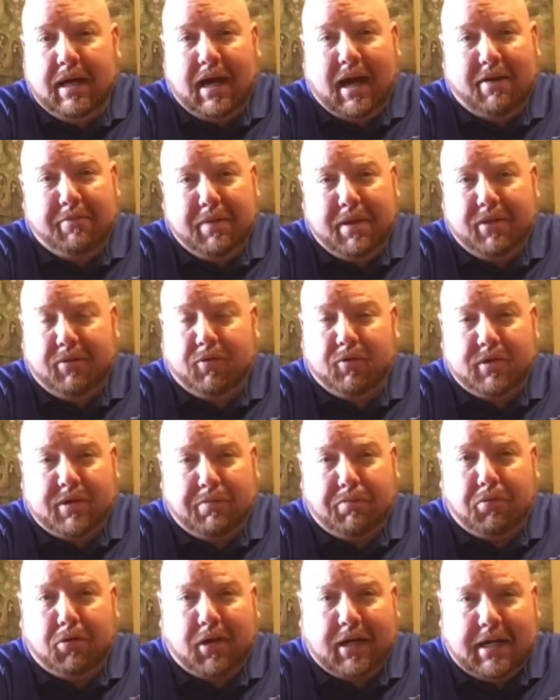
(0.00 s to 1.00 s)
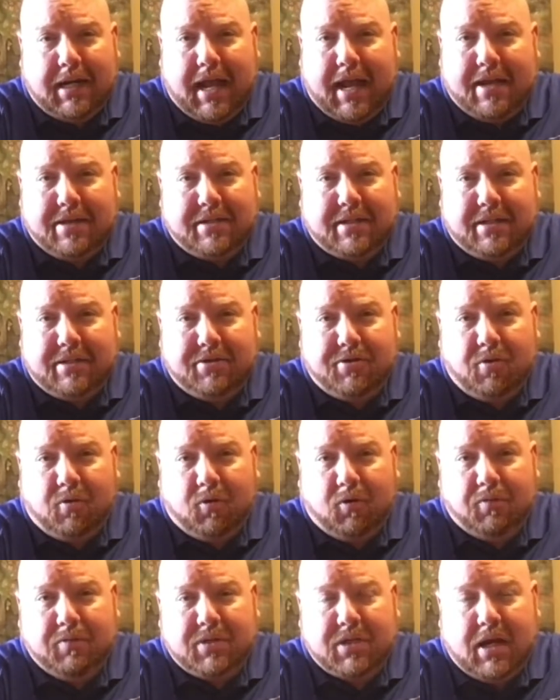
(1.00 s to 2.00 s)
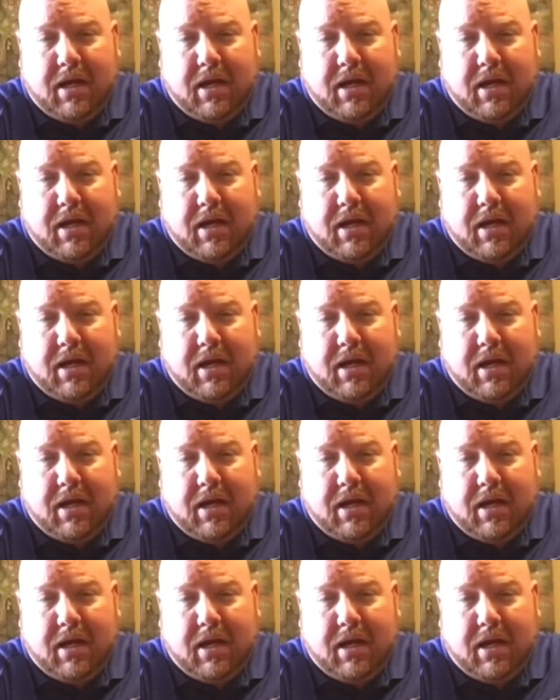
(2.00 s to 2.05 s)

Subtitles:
I've been through some pretty nasty storms